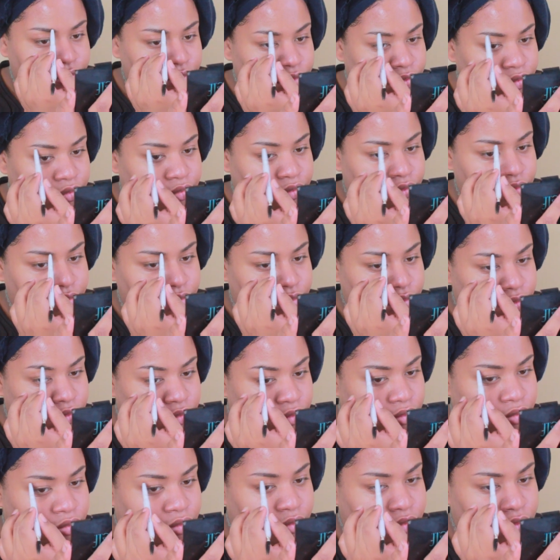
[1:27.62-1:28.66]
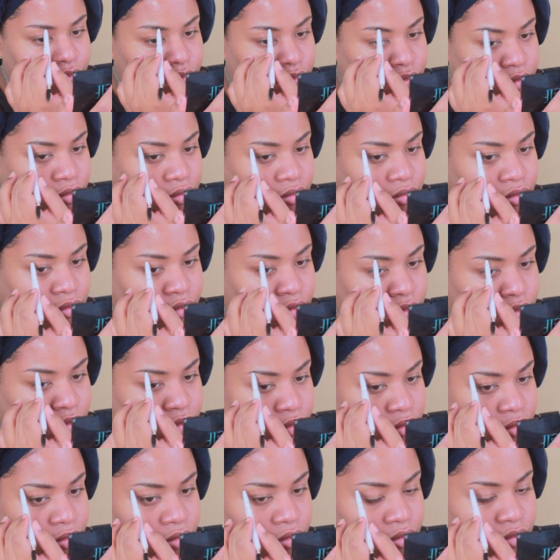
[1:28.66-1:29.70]

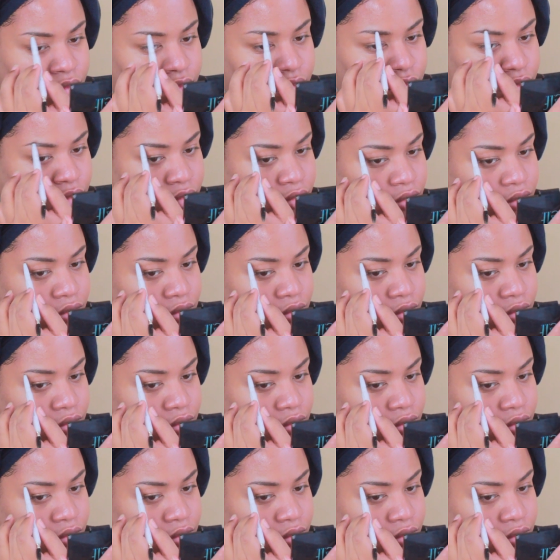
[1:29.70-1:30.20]
(silence)